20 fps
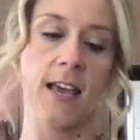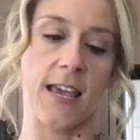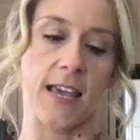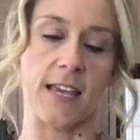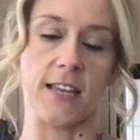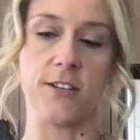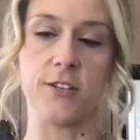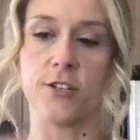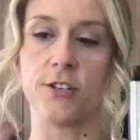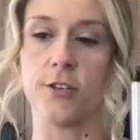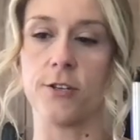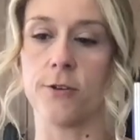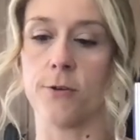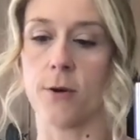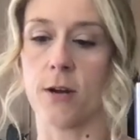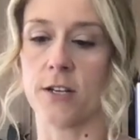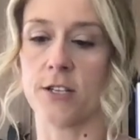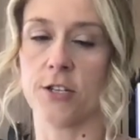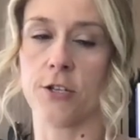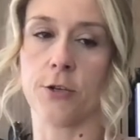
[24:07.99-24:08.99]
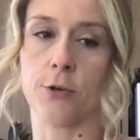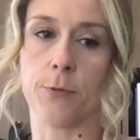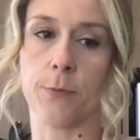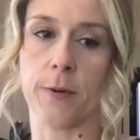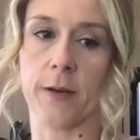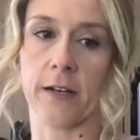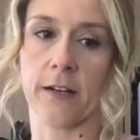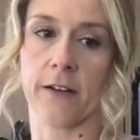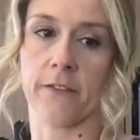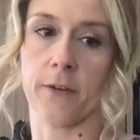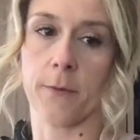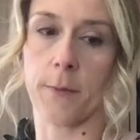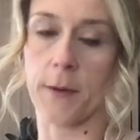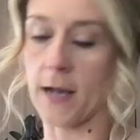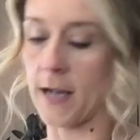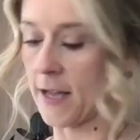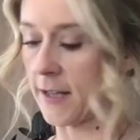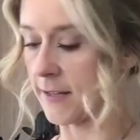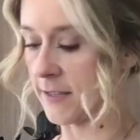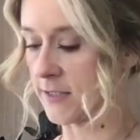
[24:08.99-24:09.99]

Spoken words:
into too big of a pot,